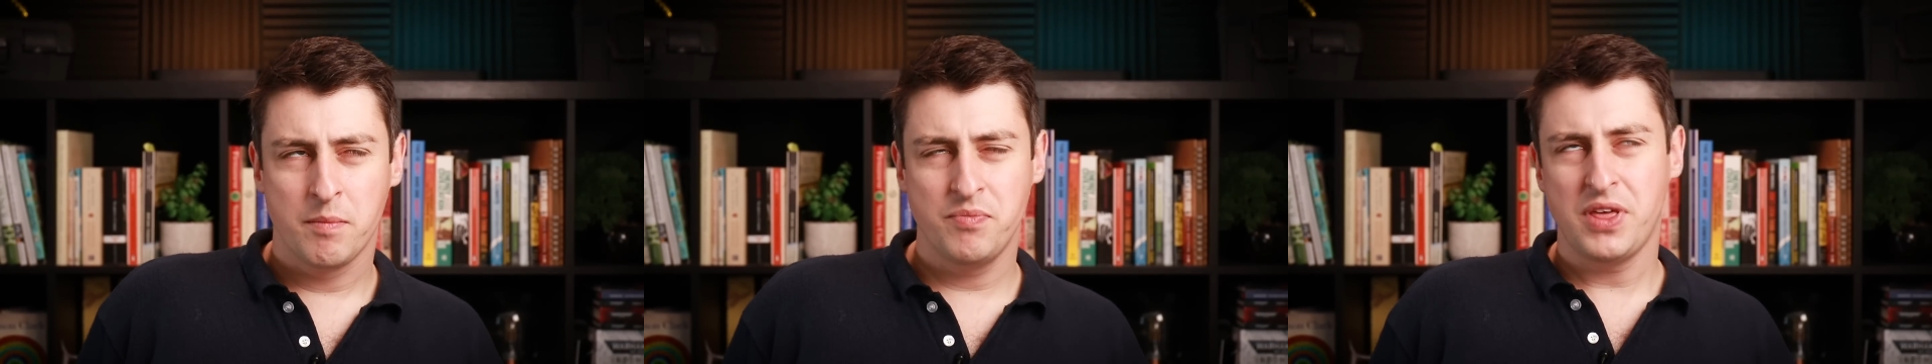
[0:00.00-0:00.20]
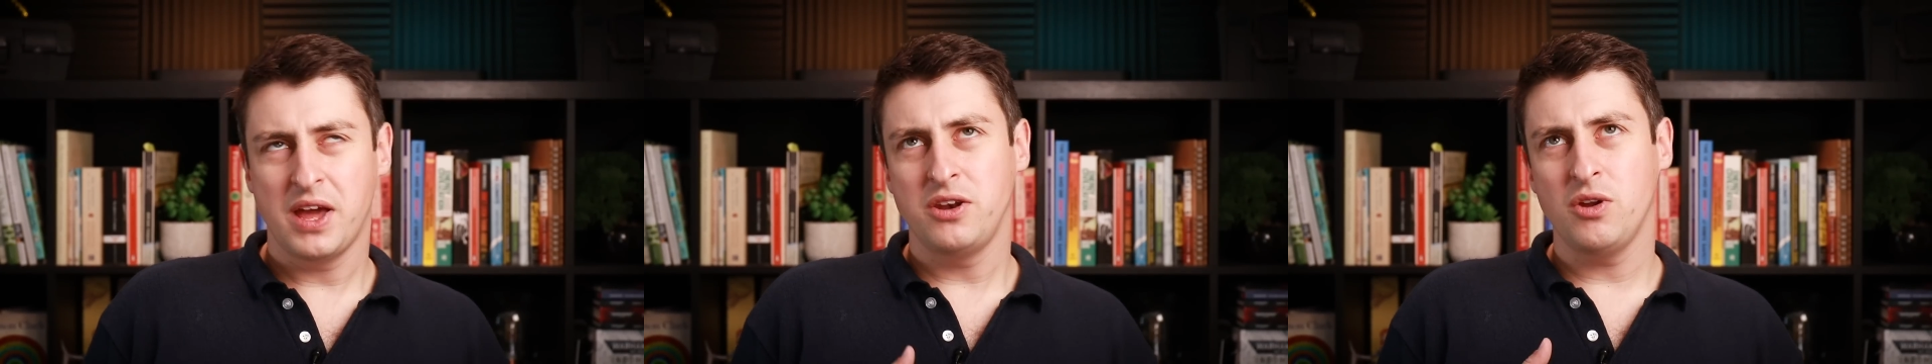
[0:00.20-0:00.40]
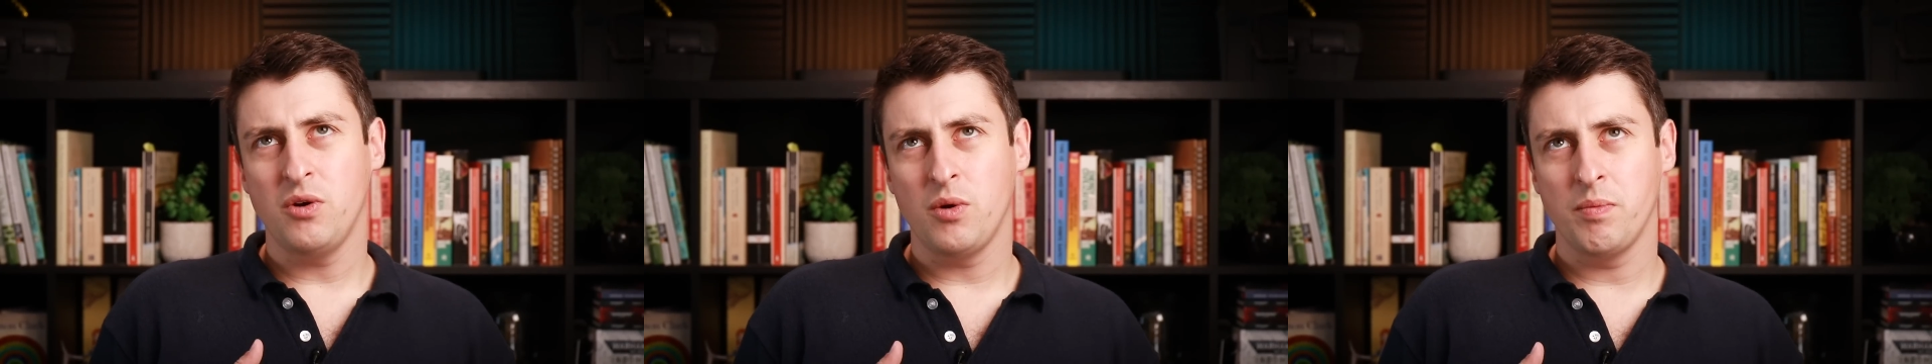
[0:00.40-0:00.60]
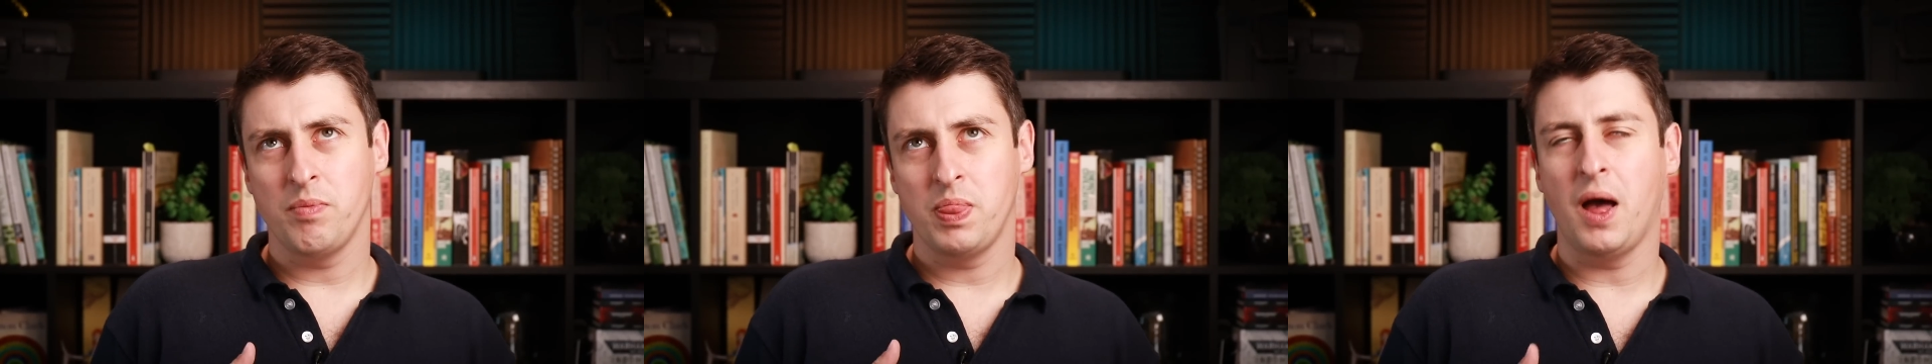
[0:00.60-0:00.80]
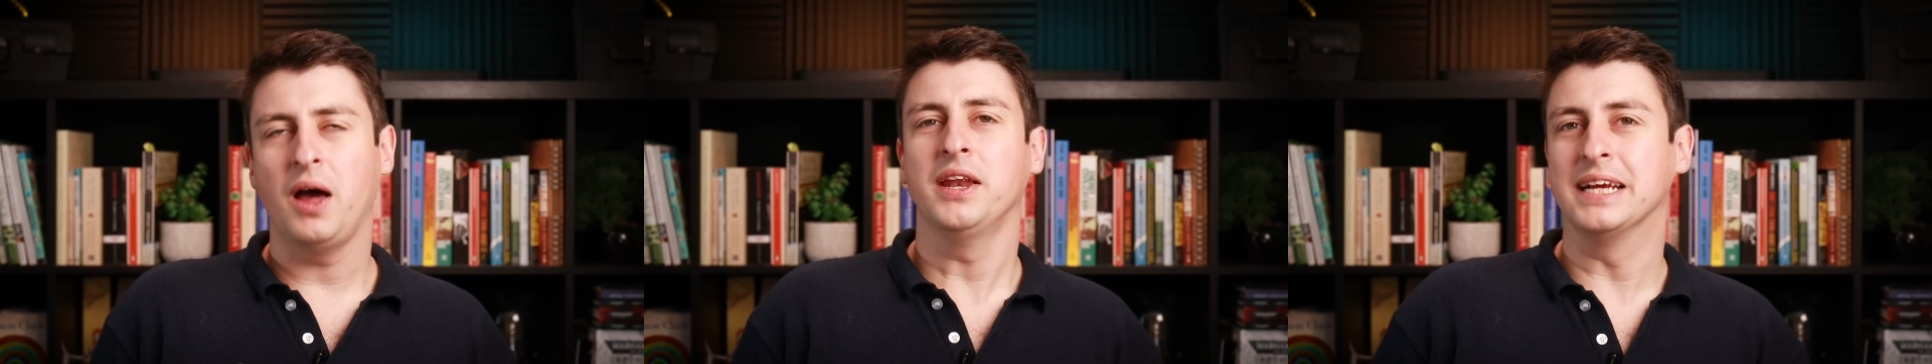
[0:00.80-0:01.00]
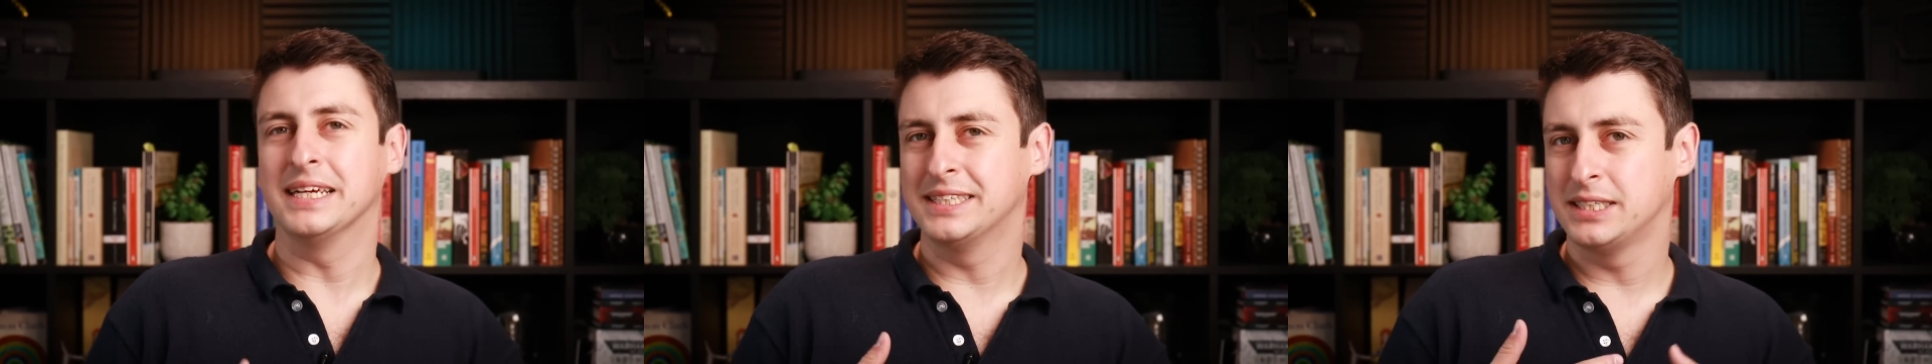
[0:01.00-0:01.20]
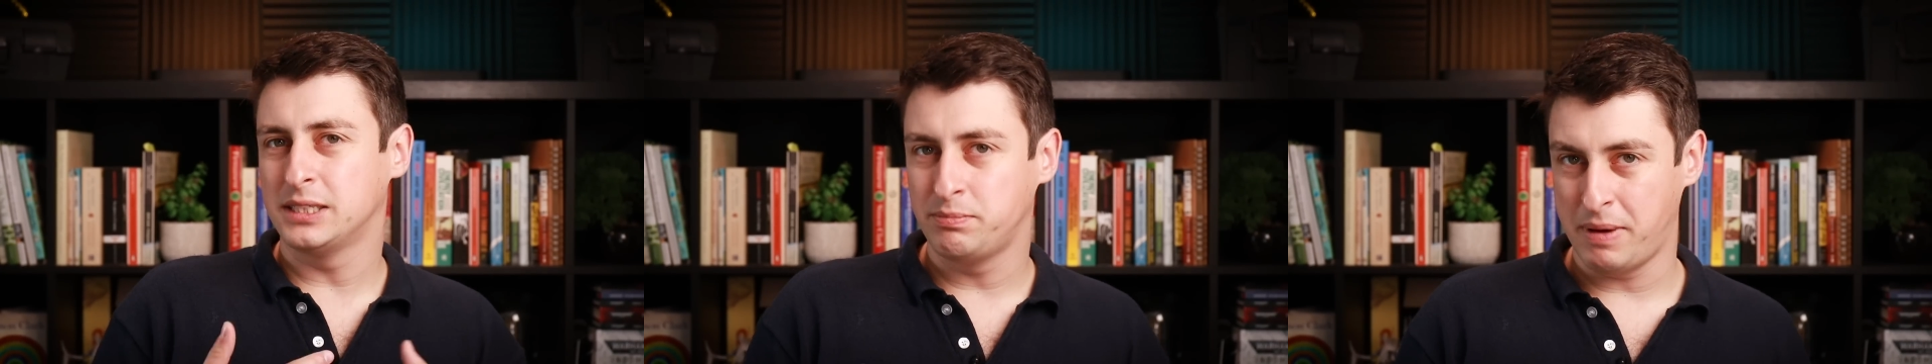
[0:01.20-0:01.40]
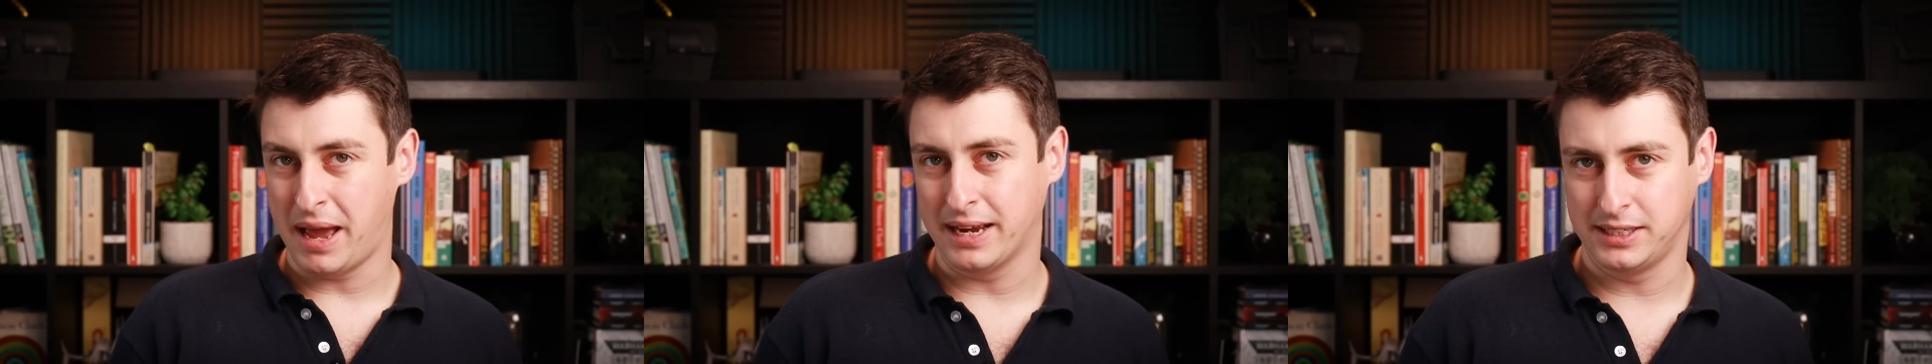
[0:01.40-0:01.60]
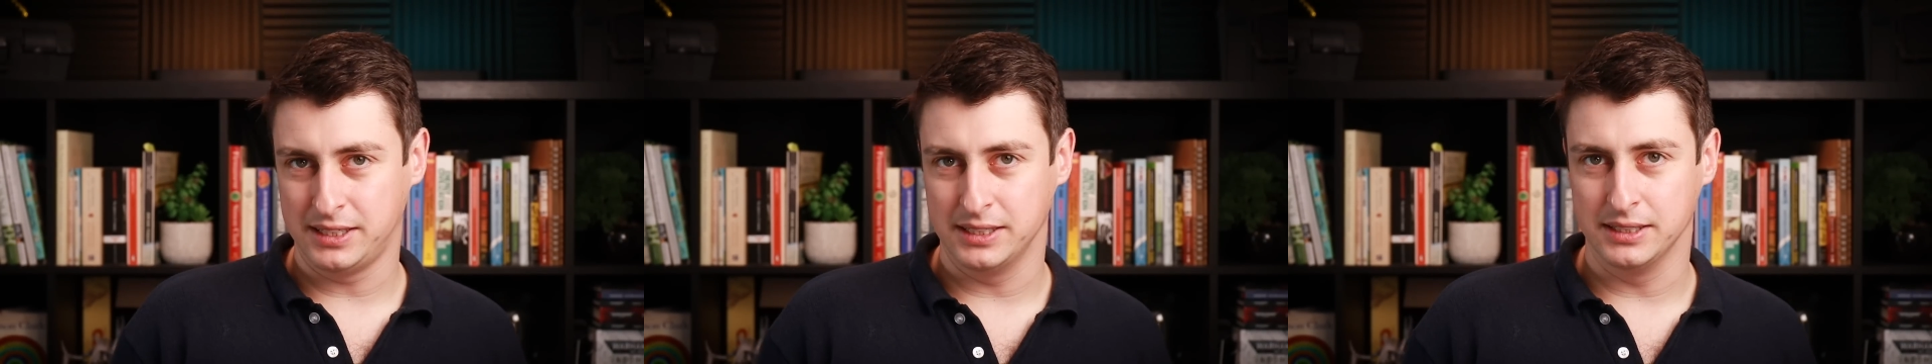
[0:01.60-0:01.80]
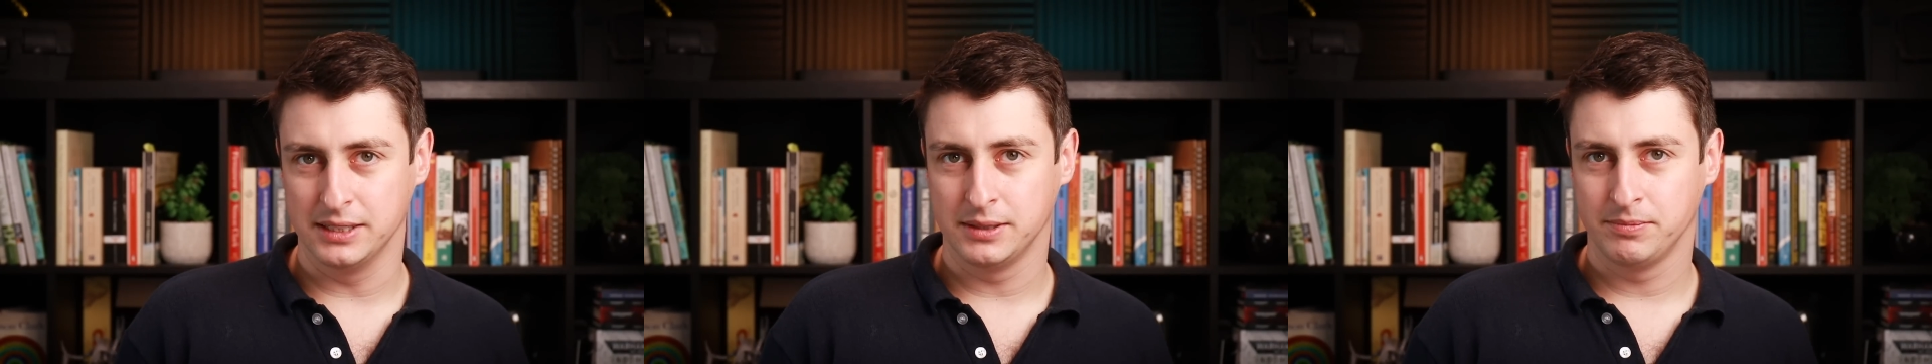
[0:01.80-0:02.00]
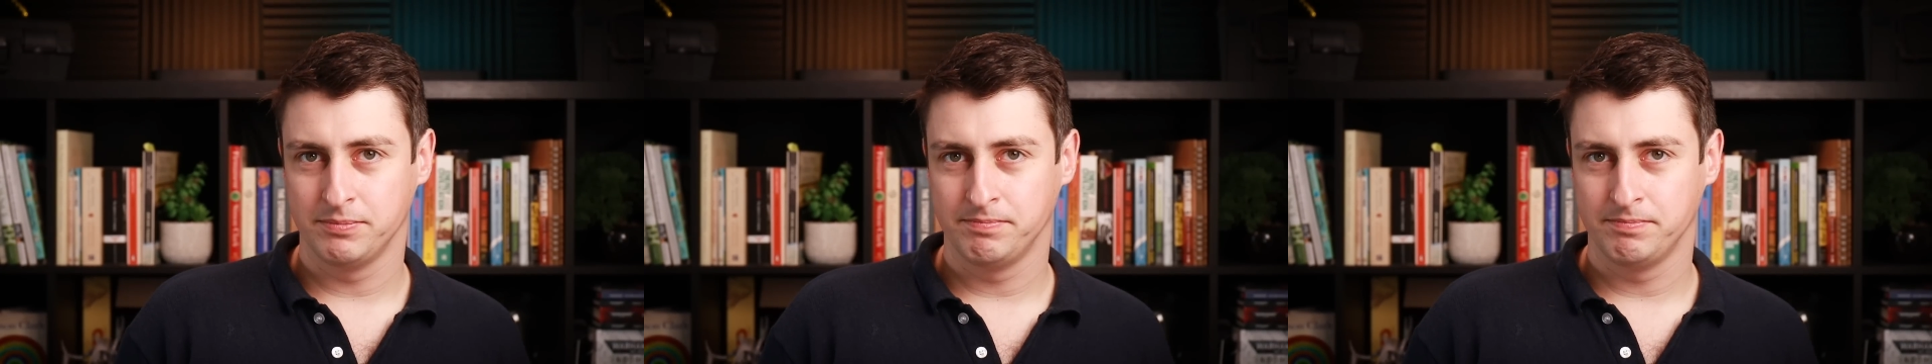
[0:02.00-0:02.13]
they're not unexpected.